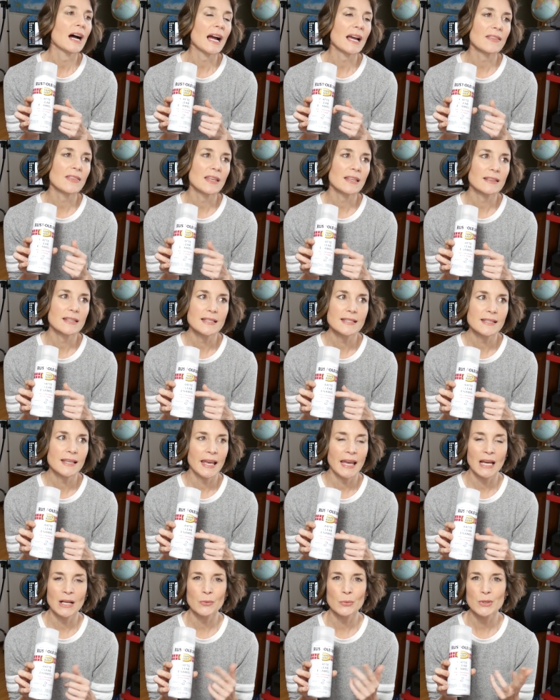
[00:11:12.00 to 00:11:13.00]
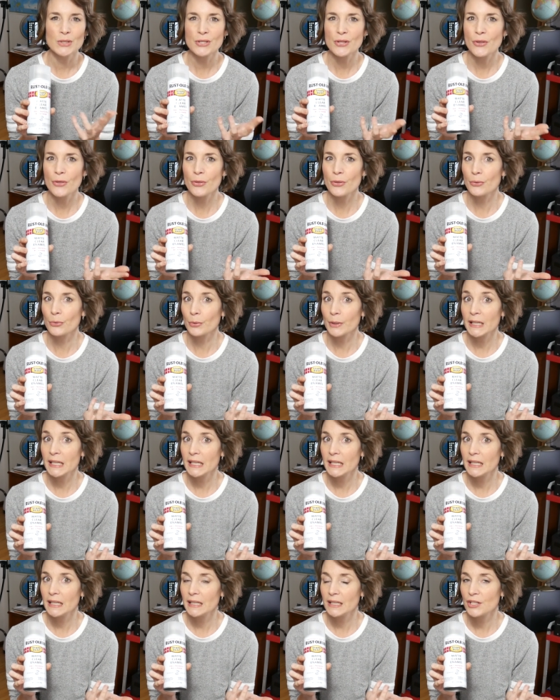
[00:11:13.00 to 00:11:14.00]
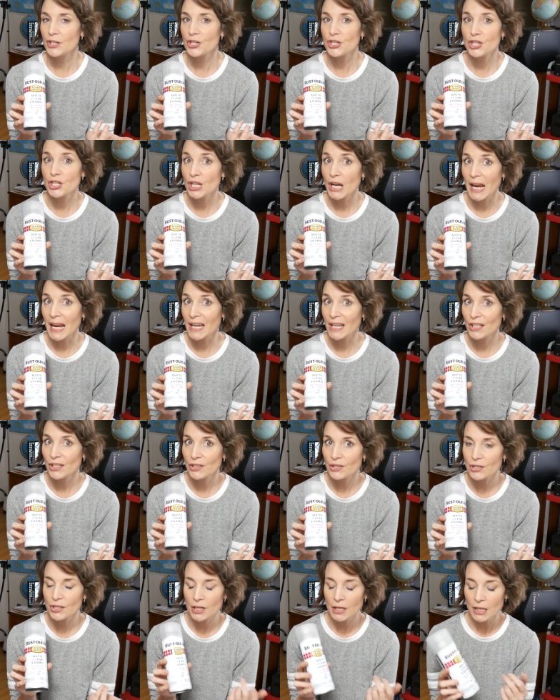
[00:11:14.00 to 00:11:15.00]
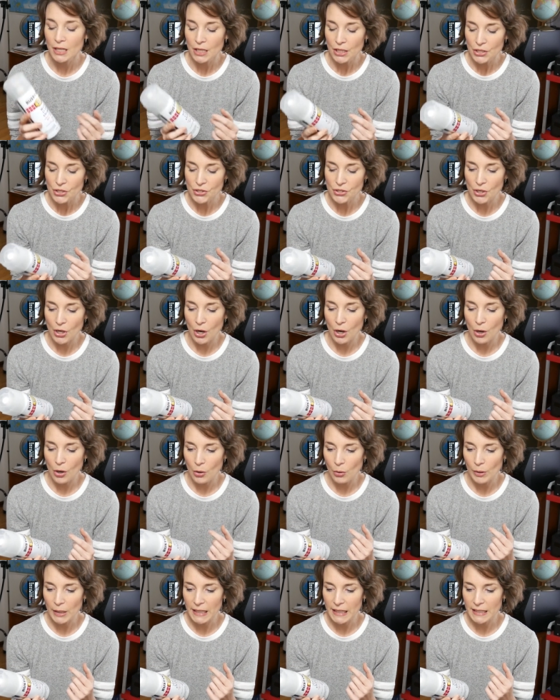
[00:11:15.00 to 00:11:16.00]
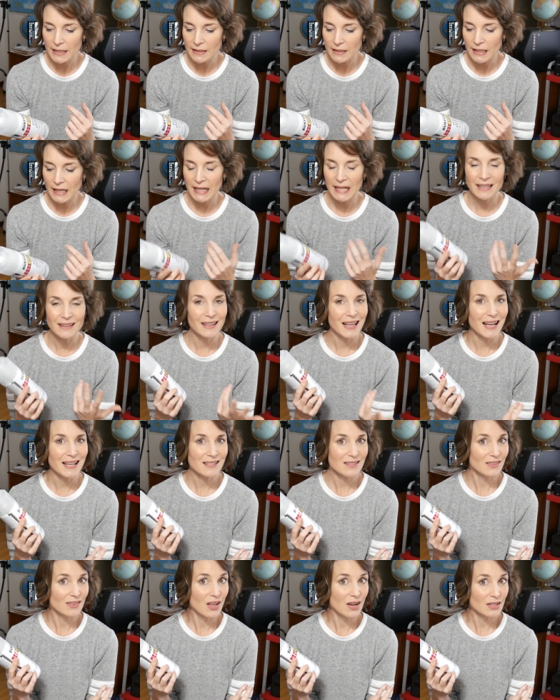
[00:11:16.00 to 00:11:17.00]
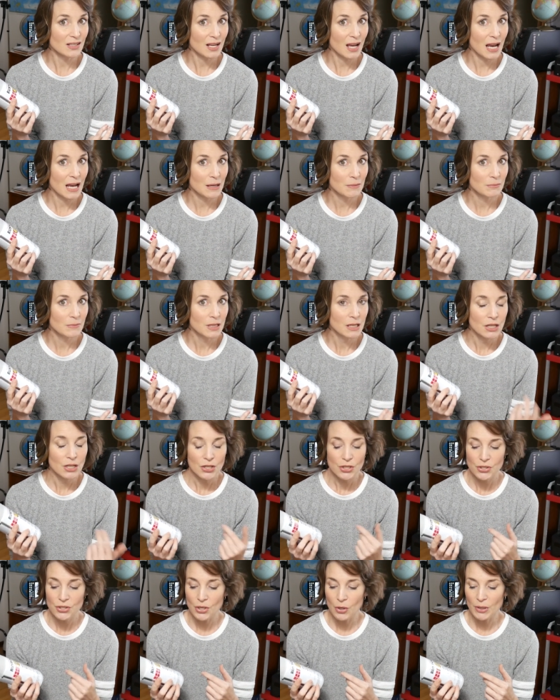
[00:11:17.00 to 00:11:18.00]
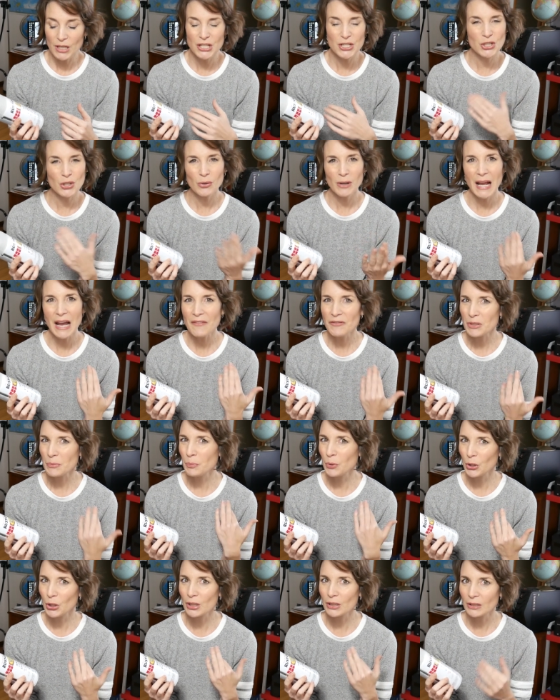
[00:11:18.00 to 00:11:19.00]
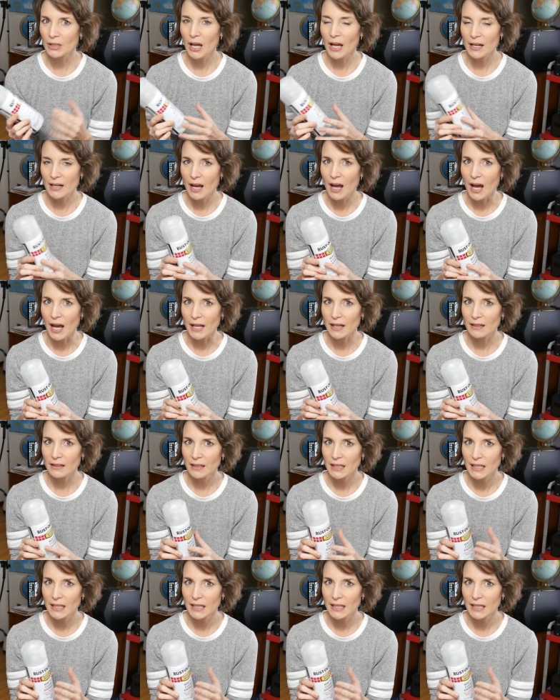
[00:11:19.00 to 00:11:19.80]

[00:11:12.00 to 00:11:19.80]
I think this can was three and change. So it's, and it lasts a long time. So, cause you don't have to put a lot on.